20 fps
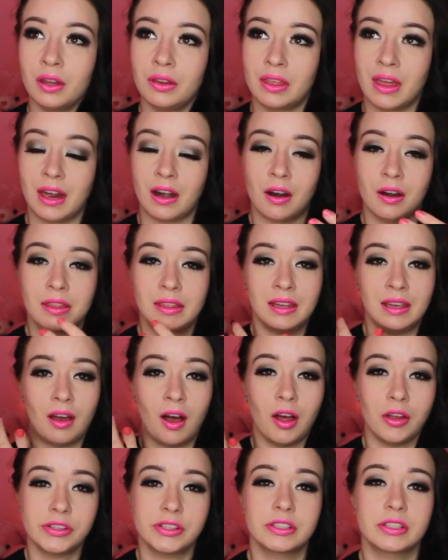that are the
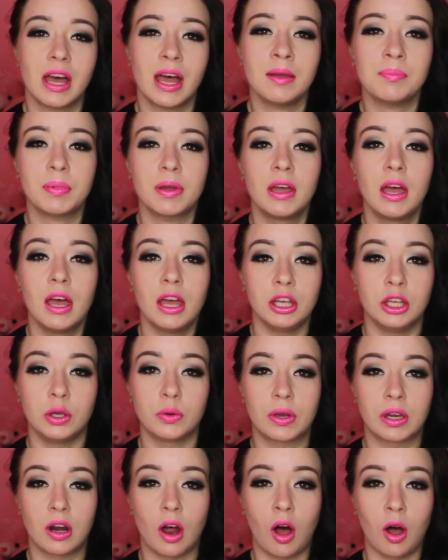halter type,
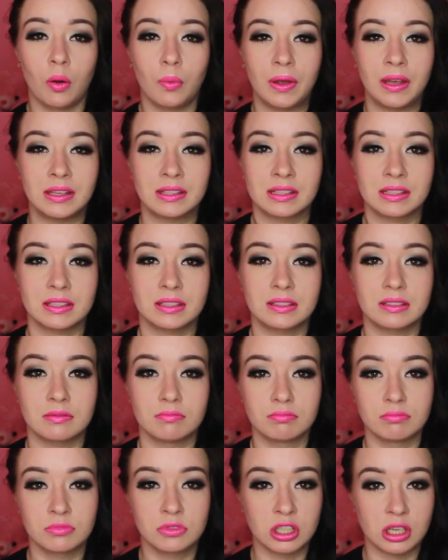you can always
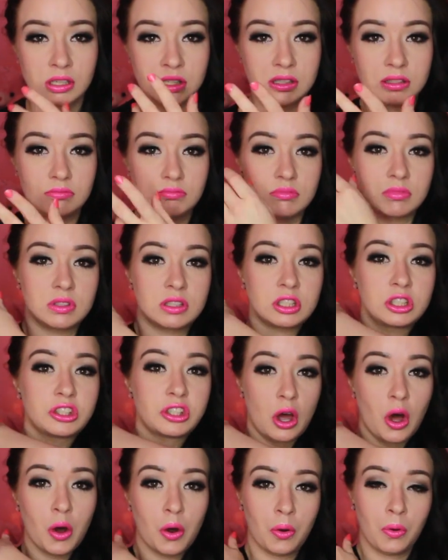just
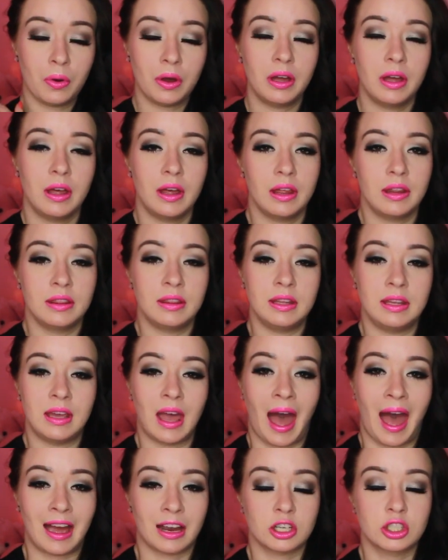sew the
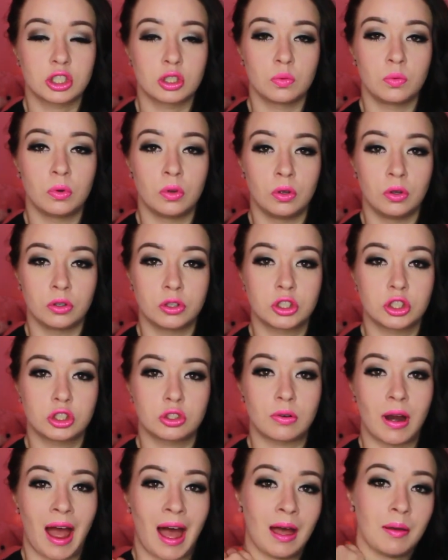actual
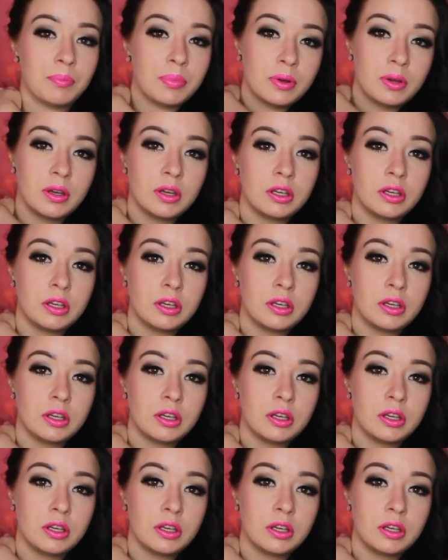strap